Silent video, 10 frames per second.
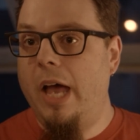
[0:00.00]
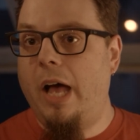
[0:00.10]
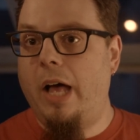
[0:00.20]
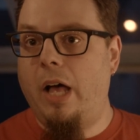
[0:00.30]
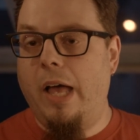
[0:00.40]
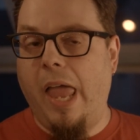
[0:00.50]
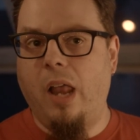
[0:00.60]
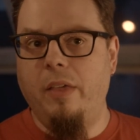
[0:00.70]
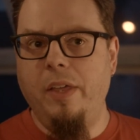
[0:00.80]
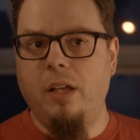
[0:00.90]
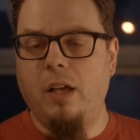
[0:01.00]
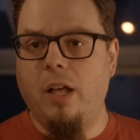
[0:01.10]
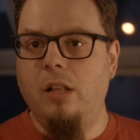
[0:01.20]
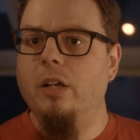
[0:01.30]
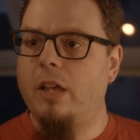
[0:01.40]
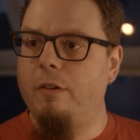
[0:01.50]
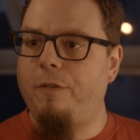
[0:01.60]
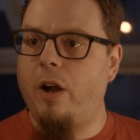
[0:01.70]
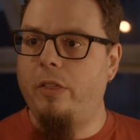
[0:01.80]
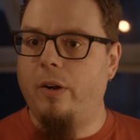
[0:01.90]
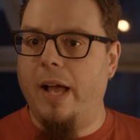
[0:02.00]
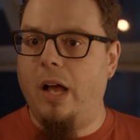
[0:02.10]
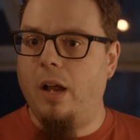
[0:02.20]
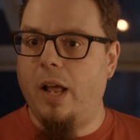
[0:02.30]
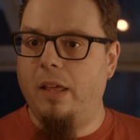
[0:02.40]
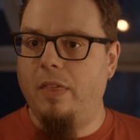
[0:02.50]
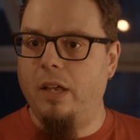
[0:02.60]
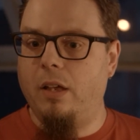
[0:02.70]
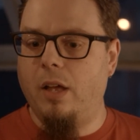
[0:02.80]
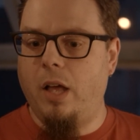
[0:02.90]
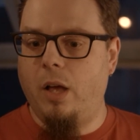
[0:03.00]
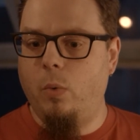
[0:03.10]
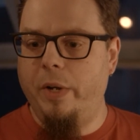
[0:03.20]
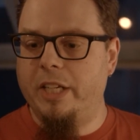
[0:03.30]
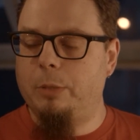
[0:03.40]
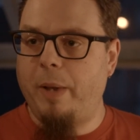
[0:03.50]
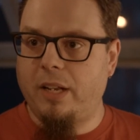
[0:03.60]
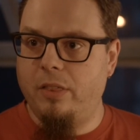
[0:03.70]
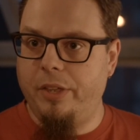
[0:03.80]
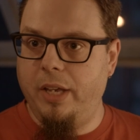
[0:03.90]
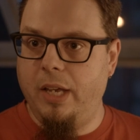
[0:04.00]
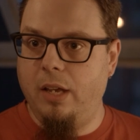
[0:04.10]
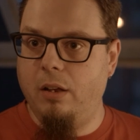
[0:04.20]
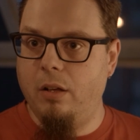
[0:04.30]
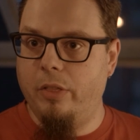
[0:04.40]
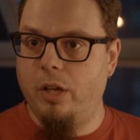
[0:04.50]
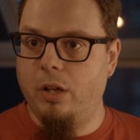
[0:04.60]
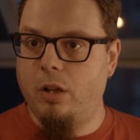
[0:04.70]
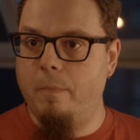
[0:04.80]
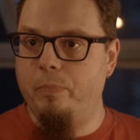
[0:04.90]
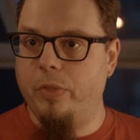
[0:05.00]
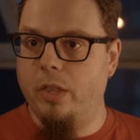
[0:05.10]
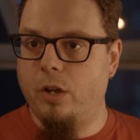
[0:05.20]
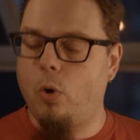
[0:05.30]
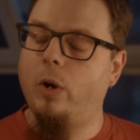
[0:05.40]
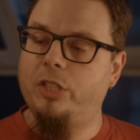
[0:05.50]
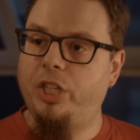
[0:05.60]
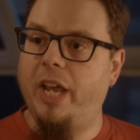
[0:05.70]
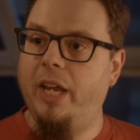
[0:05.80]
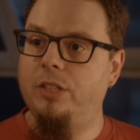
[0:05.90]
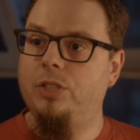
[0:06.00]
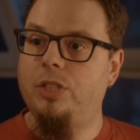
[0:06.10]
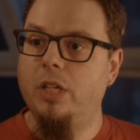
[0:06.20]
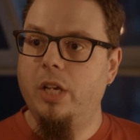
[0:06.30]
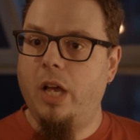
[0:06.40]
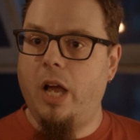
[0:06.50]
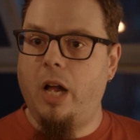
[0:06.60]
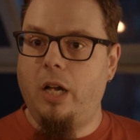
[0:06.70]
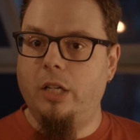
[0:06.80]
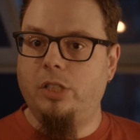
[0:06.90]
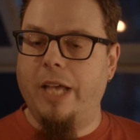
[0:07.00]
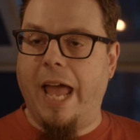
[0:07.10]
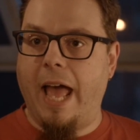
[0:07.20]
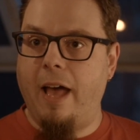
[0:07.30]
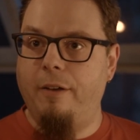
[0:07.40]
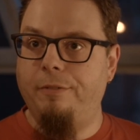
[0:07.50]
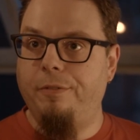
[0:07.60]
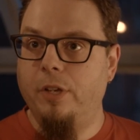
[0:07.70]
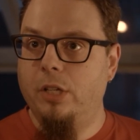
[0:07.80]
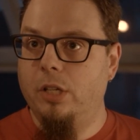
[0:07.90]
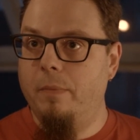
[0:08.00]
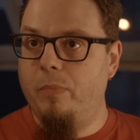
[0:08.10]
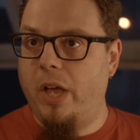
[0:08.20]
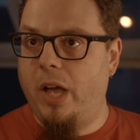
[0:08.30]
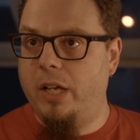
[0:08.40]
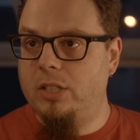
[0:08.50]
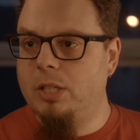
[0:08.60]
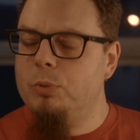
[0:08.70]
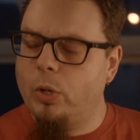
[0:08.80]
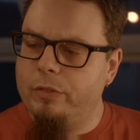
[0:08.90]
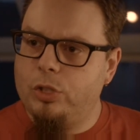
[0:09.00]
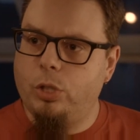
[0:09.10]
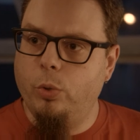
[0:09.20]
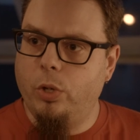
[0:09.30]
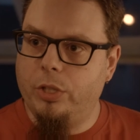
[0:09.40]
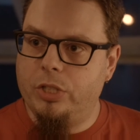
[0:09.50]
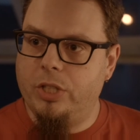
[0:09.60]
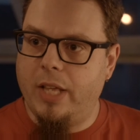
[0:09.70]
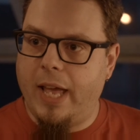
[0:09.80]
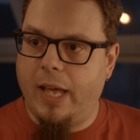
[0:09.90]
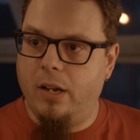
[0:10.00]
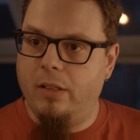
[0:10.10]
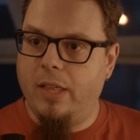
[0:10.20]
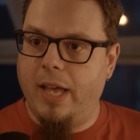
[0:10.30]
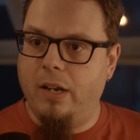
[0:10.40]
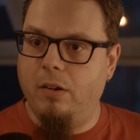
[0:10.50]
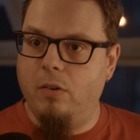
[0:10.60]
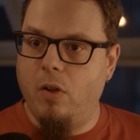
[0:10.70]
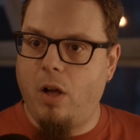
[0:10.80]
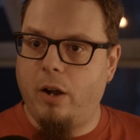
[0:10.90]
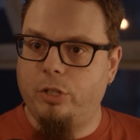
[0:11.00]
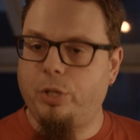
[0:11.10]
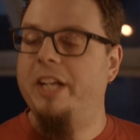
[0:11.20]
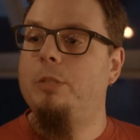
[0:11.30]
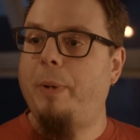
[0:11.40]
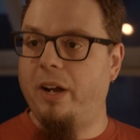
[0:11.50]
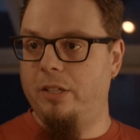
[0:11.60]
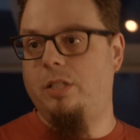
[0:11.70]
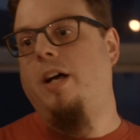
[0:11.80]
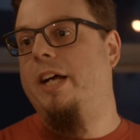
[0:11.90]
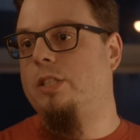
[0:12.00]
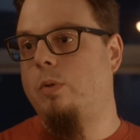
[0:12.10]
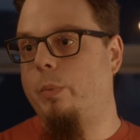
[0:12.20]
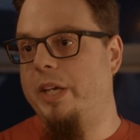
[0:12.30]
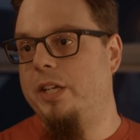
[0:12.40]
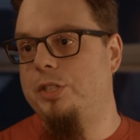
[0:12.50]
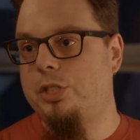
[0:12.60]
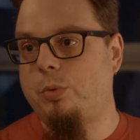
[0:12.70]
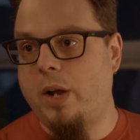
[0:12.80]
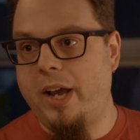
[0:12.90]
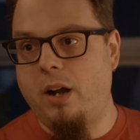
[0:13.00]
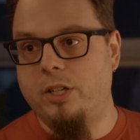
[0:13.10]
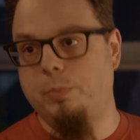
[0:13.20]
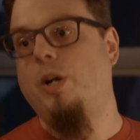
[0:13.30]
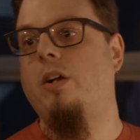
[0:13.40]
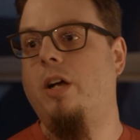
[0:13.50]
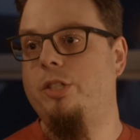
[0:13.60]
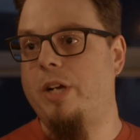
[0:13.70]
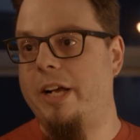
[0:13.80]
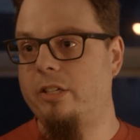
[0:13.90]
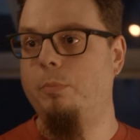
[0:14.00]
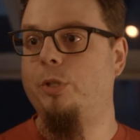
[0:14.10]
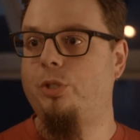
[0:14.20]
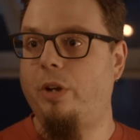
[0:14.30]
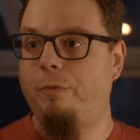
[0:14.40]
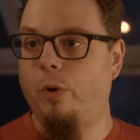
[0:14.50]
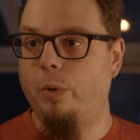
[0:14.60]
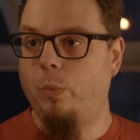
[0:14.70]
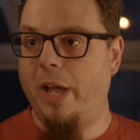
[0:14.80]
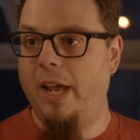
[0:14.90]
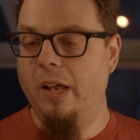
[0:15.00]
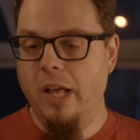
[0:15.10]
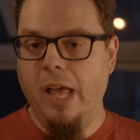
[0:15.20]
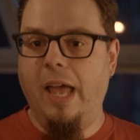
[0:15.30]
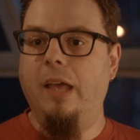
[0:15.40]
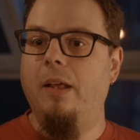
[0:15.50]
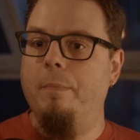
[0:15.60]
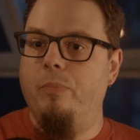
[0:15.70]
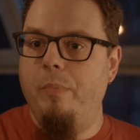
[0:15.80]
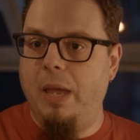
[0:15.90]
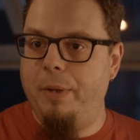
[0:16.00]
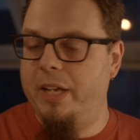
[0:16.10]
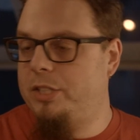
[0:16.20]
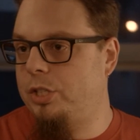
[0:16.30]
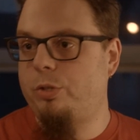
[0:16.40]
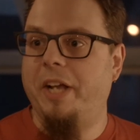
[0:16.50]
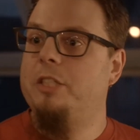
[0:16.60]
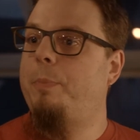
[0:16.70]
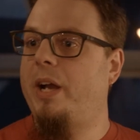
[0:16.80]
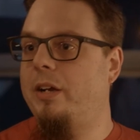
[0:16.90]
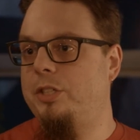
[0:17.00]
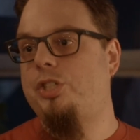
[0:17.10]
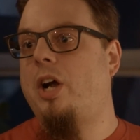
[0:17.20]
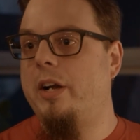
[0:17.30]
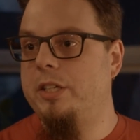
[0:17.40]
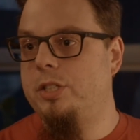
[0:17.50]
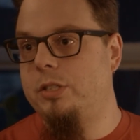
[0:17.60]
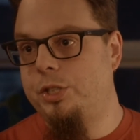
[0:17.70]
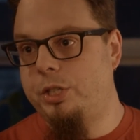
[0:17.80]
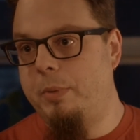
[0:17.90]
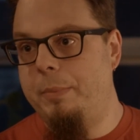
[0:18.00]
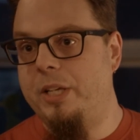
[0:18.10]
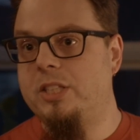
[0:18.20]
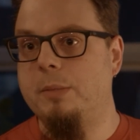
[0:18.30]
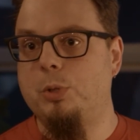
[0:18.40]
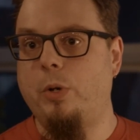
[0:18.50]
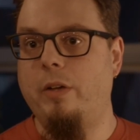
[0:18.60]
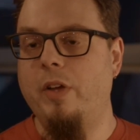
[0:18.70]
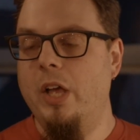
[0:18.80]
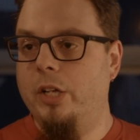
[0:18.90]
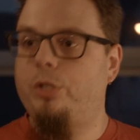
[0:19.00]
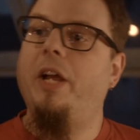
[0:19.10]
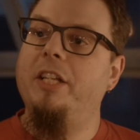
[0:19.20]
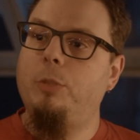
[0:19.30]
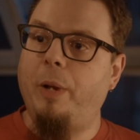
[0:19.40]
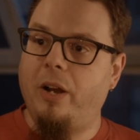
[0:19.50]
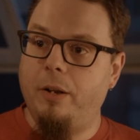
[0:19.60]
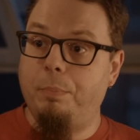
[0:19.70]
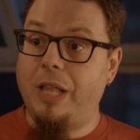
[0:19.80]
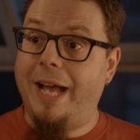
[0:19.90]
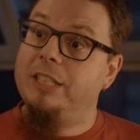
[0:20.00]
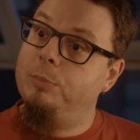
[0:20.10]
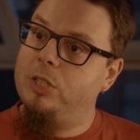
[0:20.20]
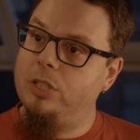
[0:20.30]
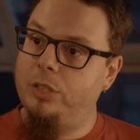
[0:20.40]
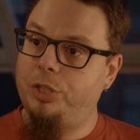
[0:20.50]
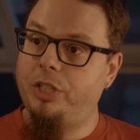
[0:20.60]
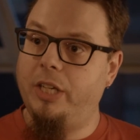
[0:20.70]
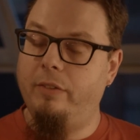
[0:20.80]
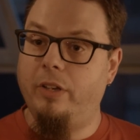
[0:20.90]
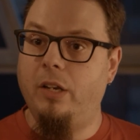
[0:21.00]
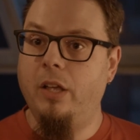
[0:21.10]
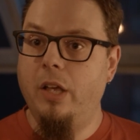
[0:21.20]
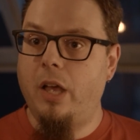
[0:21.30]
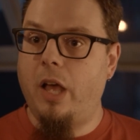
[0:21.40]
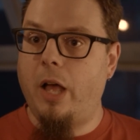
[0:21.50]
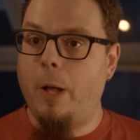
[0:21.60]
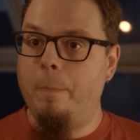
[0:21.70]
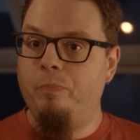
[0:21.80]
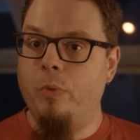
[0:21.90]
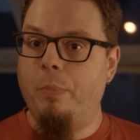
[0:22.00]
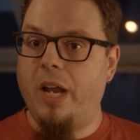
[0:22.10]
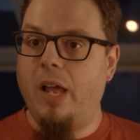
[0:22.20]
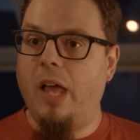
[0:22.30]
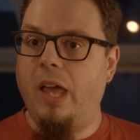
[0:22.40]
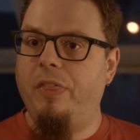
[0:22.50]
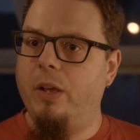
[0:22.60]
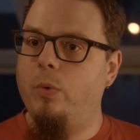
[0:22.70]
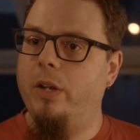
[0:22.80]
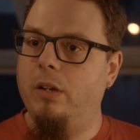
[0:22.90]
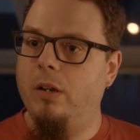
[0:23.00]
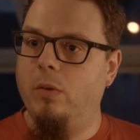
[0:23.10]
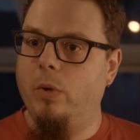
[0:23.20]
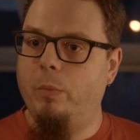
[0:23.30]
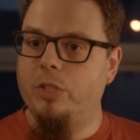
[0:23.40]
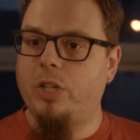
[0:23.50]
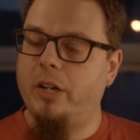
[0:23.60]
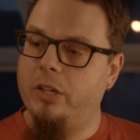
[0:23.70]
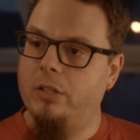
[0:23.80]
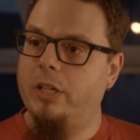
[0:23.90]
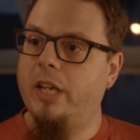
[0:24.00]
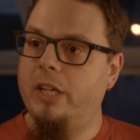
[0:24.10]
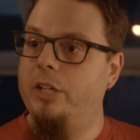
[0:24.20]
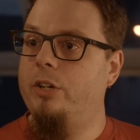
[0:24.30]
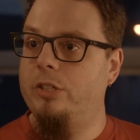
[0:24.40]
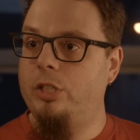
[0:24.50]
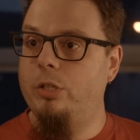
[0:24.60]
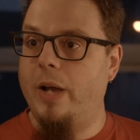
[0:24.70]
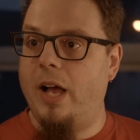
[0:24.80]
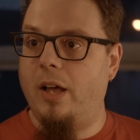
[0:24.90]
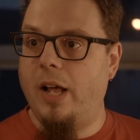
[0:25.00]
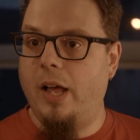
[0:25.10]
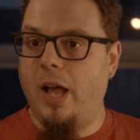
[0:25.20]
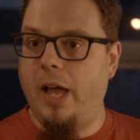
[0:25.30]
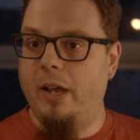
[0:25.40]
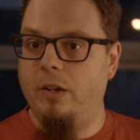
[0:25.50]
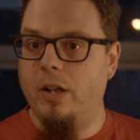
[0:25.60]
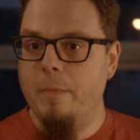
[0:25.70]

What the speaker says: And I think looking farther out, I think we'd expect the core chains to have some sort of tools that are transparent to us, where we can just write our smart contract in the most straightforward way, and maybe it's a transparent sharding solution, maybe it's some sort of transparent Plasma solution even. But I think when we're starting to look at a year or two out, I'd